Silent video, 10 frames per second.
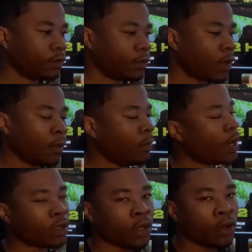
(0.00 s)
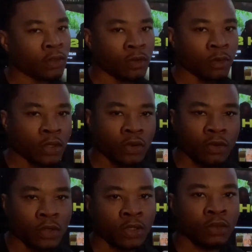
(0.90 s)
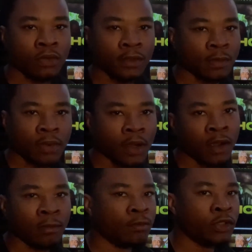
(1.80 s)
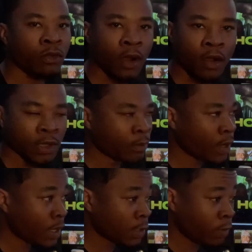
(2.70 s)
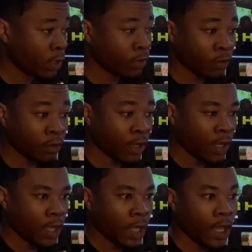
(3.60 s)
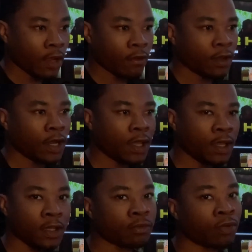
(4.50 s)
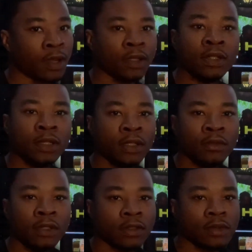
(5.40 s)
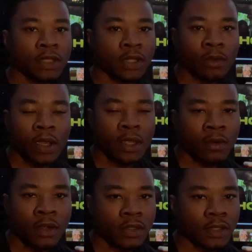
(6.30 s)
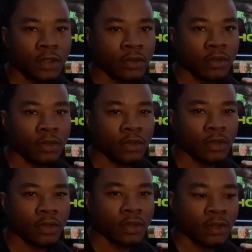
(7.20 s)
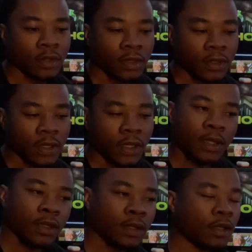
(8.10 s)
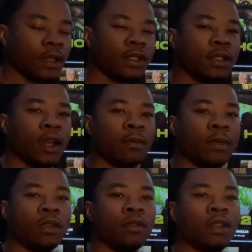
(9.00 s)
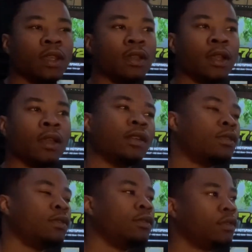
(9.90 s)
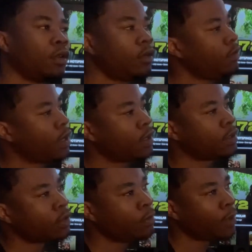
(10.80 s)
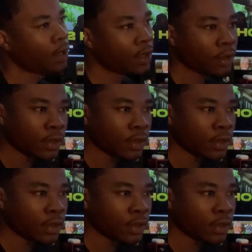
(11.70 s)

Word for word: I'm not the only one going through problems. You walking past people every day that's probably dealing with some shit way worse than you. And they just gotta make you think like, oh, I don't got it so bad.